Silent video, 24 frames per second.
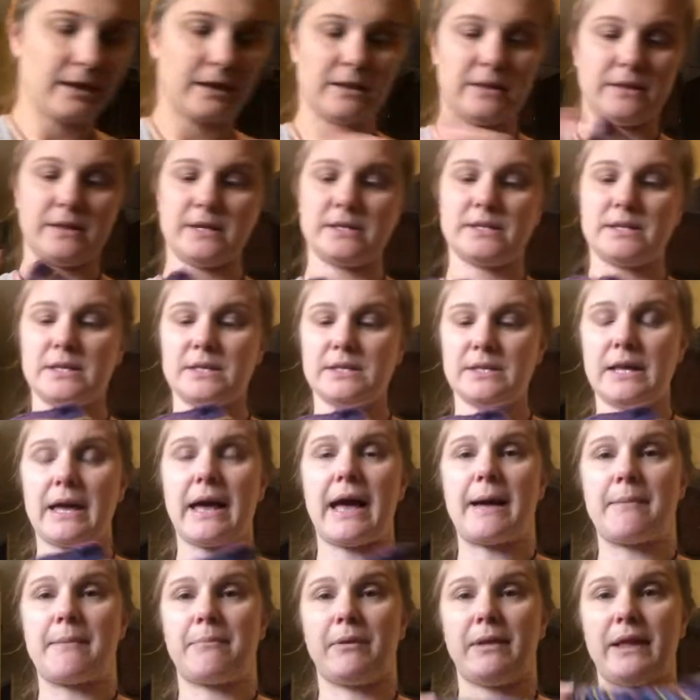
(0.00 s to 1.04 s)
this is the
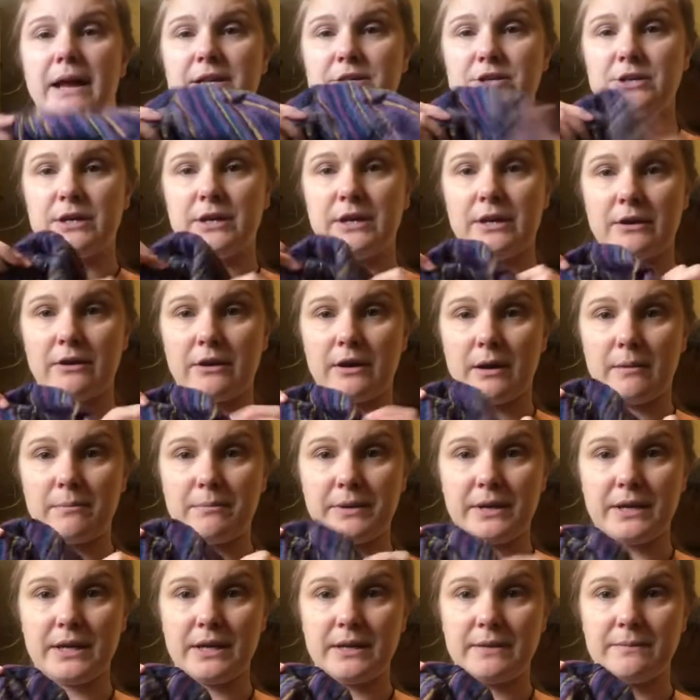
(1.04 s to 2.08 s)
Appalachian Gear
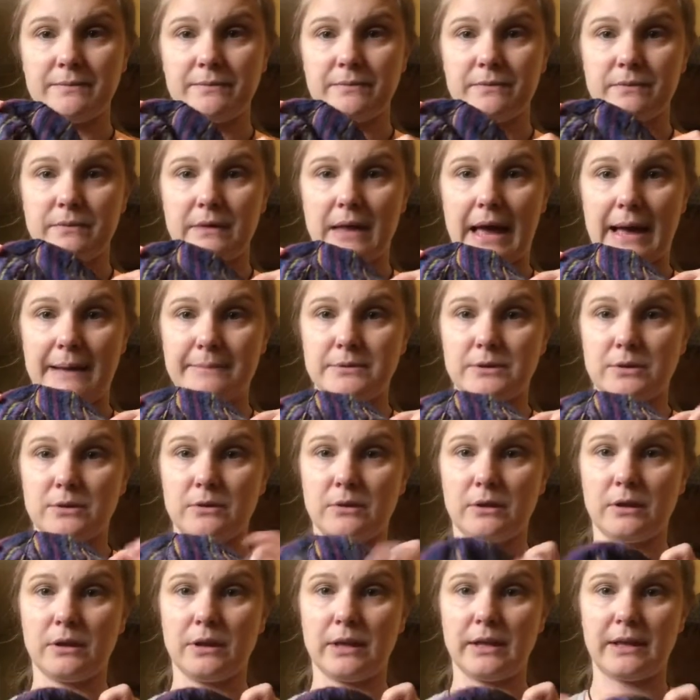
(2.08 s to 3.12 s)
Company.
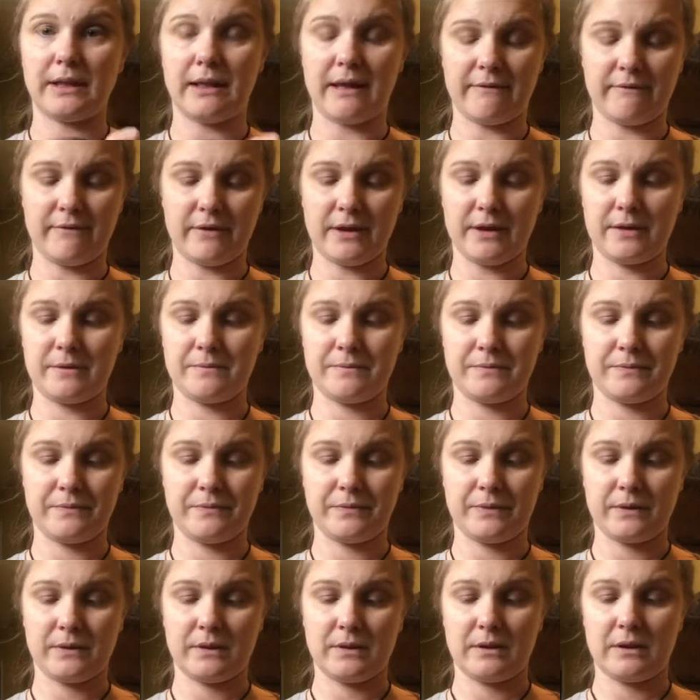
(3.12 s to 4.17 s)
Absolutely love it.
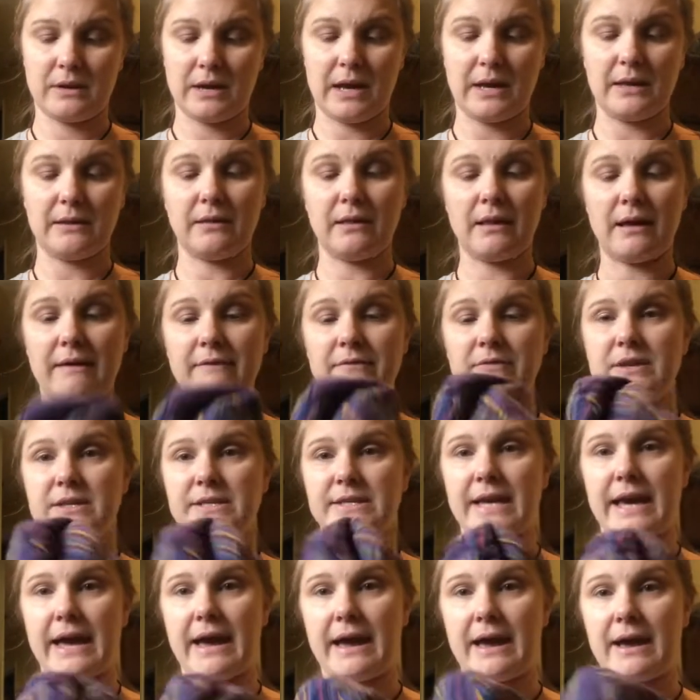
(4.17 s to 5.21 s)
I love this
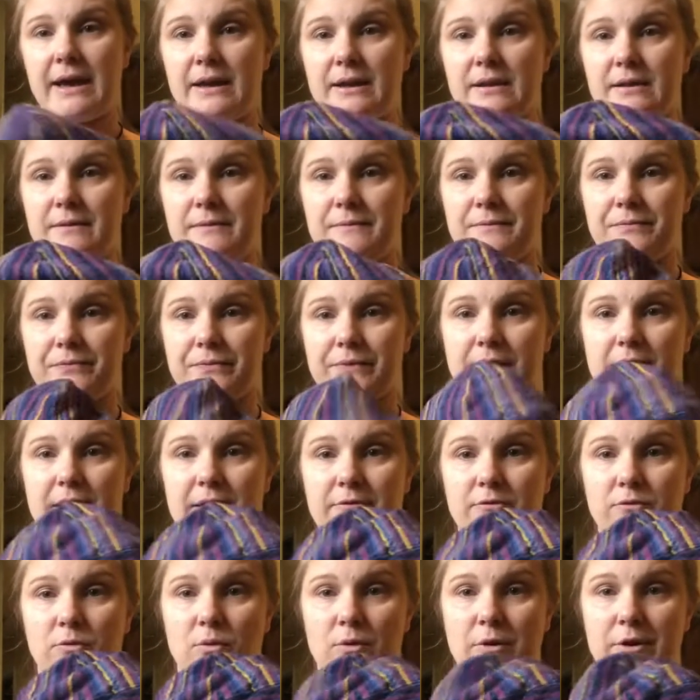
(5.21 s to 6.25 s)
hat. I've
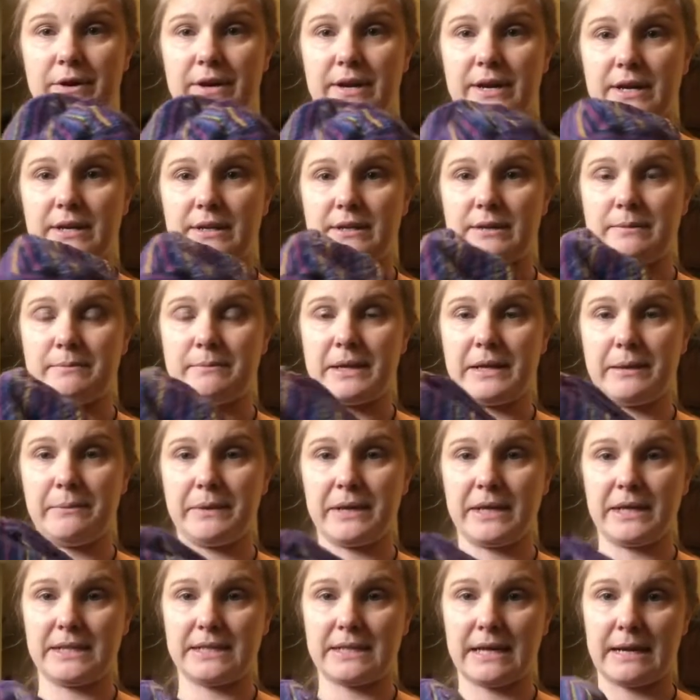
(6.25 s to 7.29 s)
worn it many,
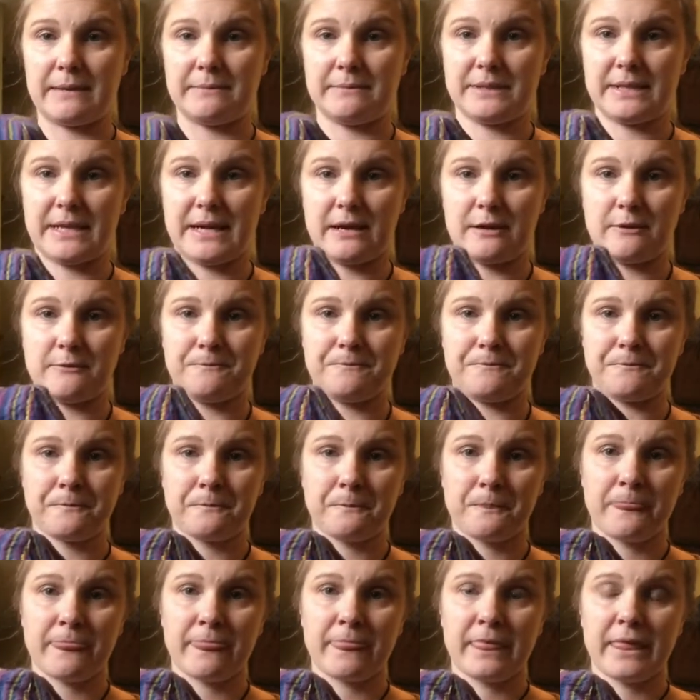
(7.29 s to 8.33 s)
many times now.
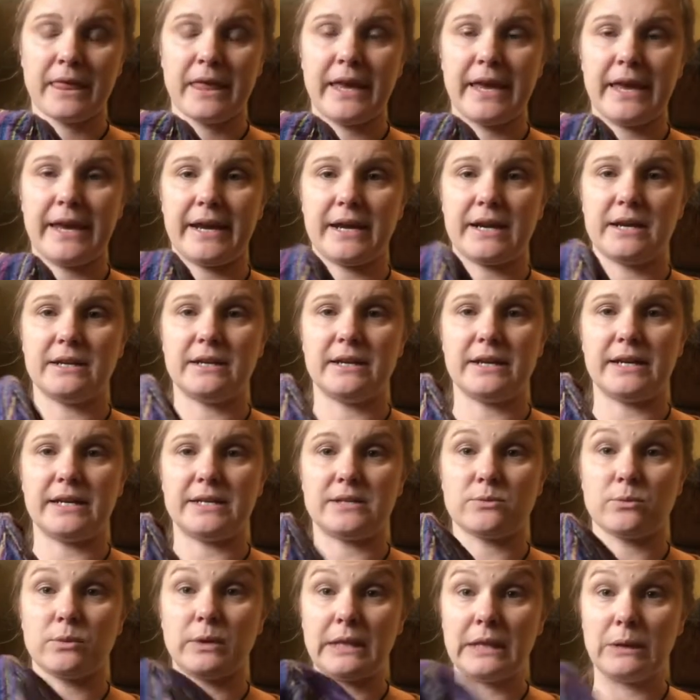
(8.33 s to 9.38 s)
And it's
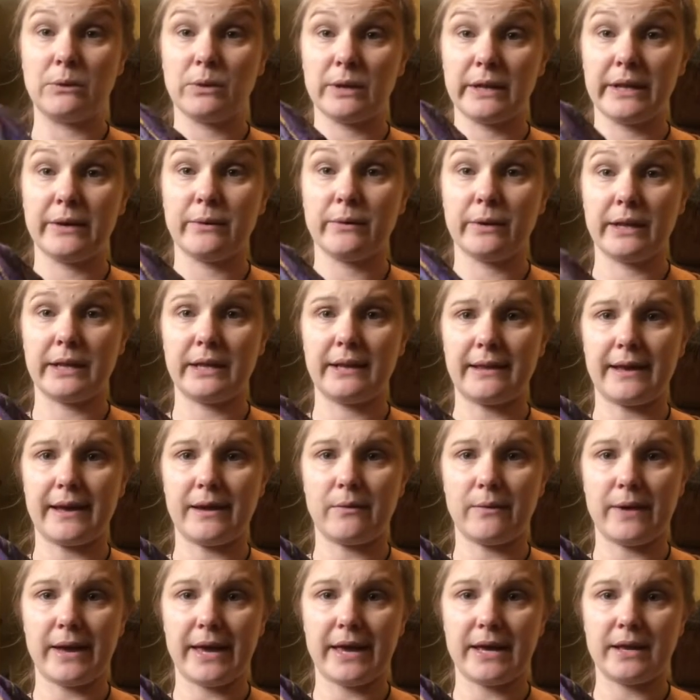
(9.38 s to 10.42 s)
really, really, really
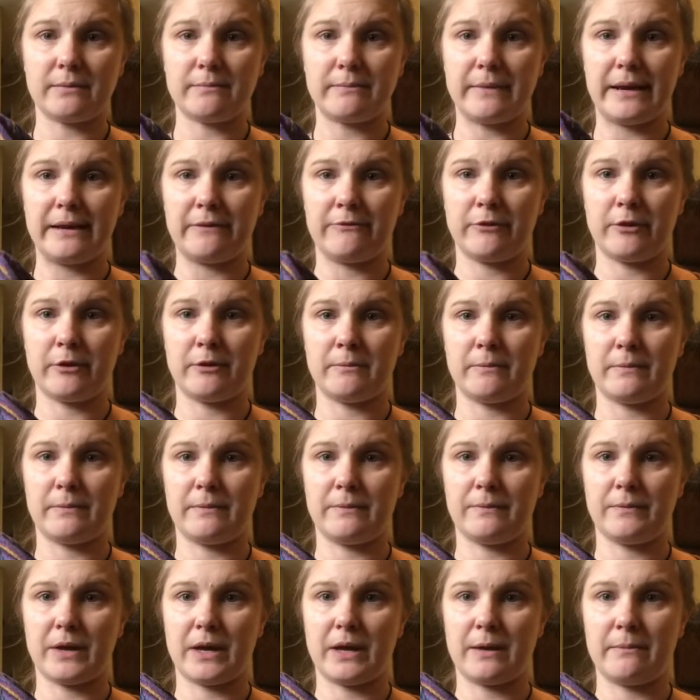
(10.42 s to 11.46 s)
lightweight, made from
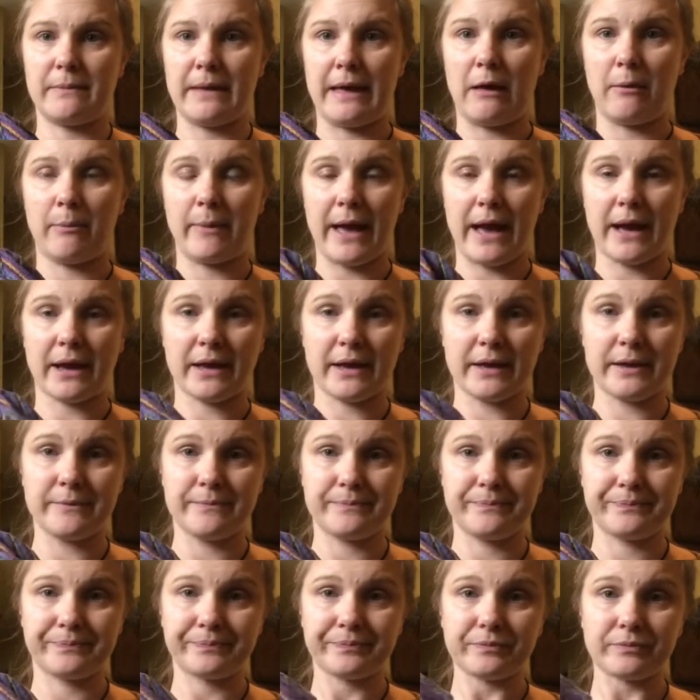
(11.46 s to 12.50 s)
alpaca.
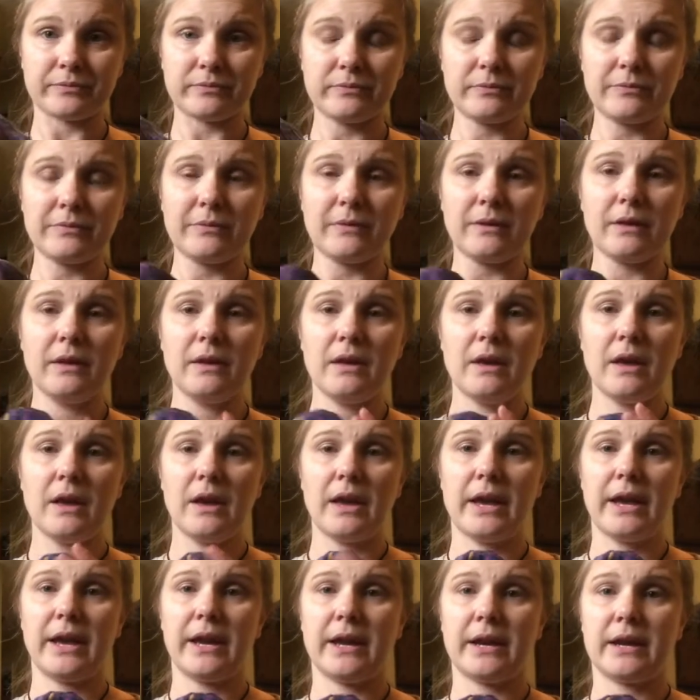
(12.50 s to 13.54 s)

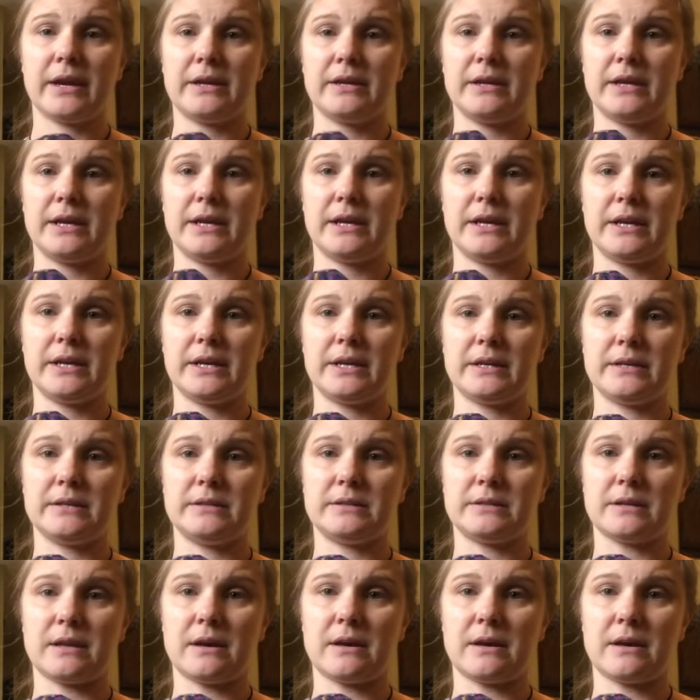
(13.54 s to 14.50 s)
And it is...